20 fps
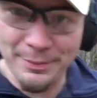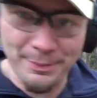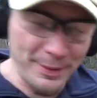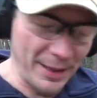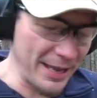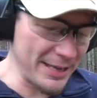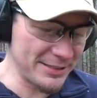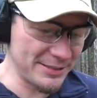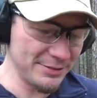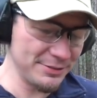the
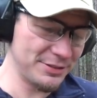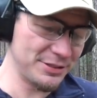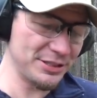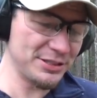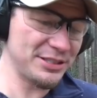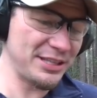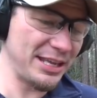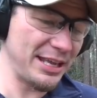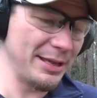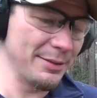past, it was
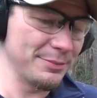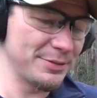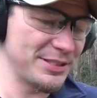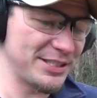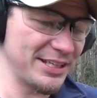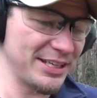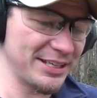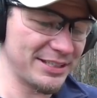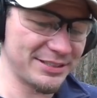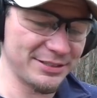just the
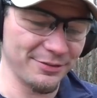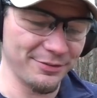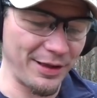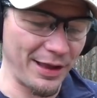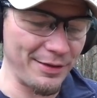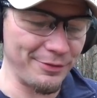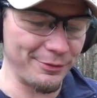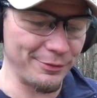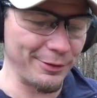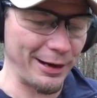M6
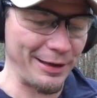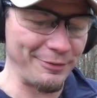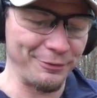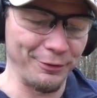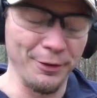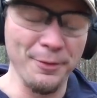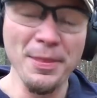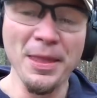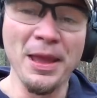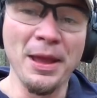survival
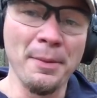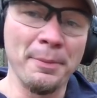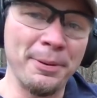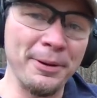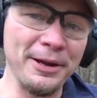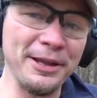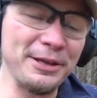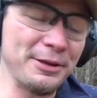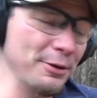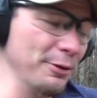rifle.
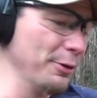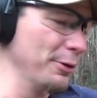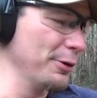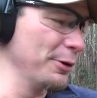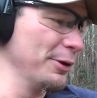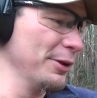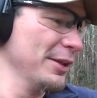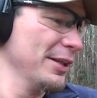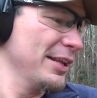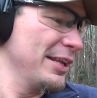Pretty
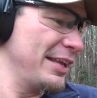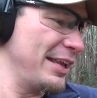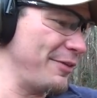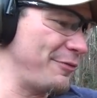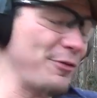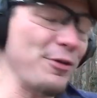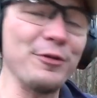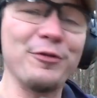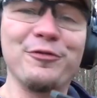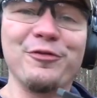cool.
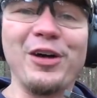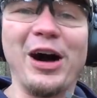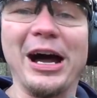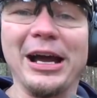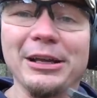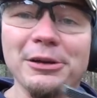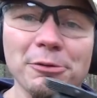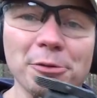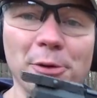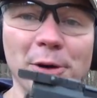If you
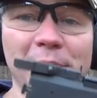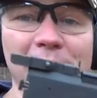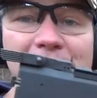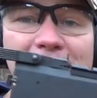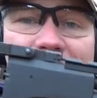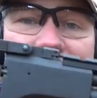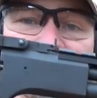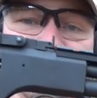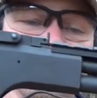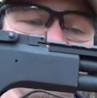find
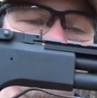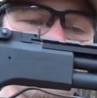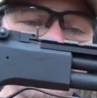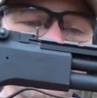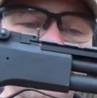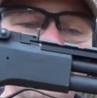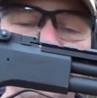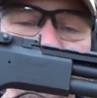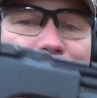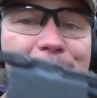one at an
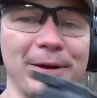affordable